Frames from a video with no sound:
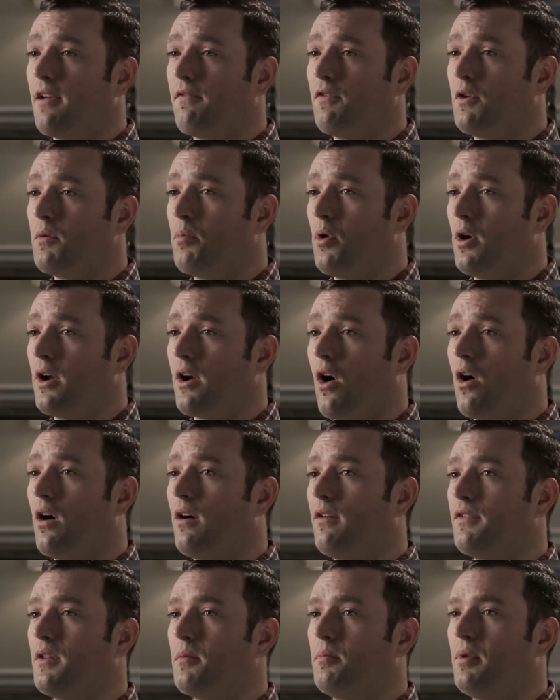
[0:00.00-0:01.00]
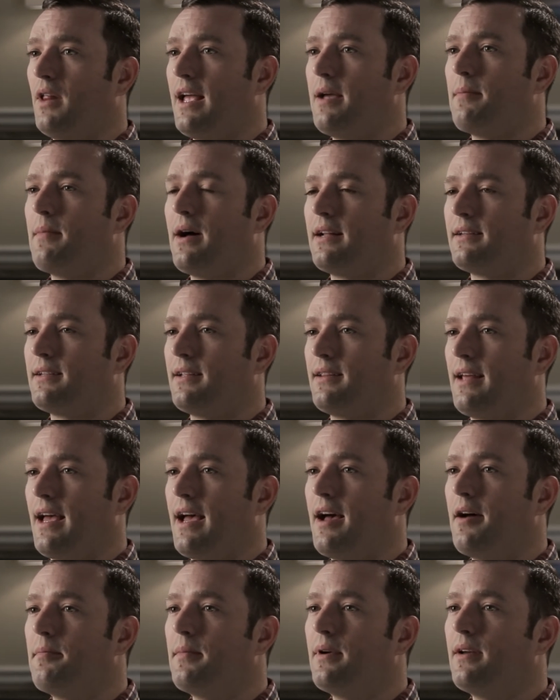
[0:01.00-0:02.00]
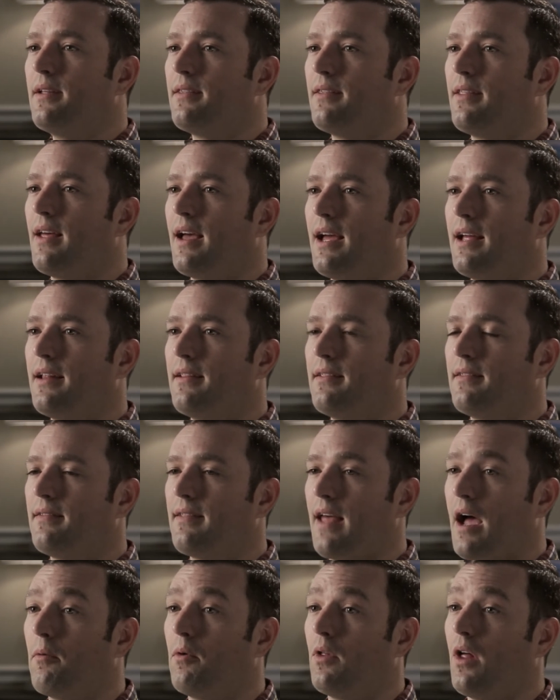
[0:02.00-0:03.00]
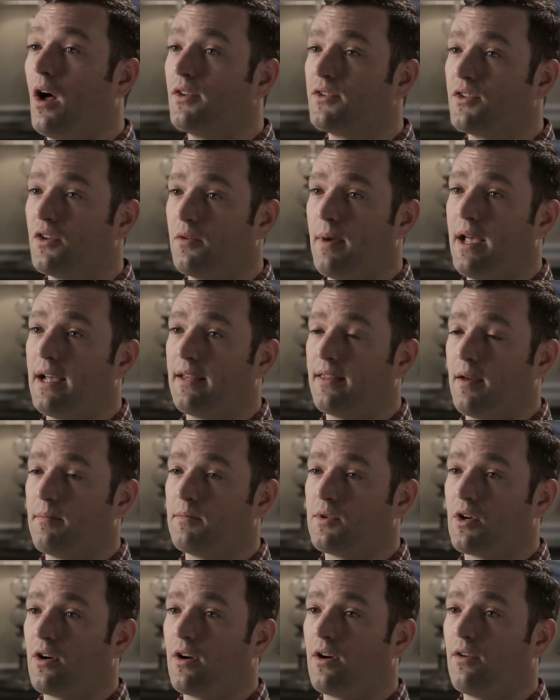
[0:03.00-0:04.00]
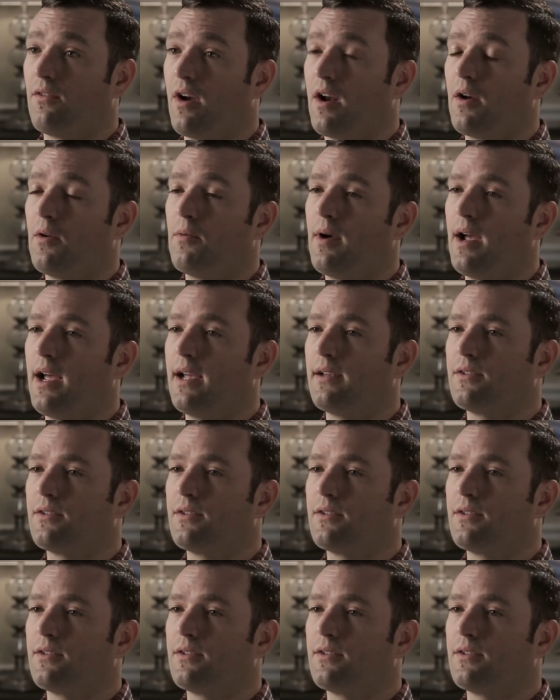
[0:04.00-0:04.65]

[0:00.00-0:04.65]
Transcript: if you put all of the blame onto them, then that will also make them turn and run away.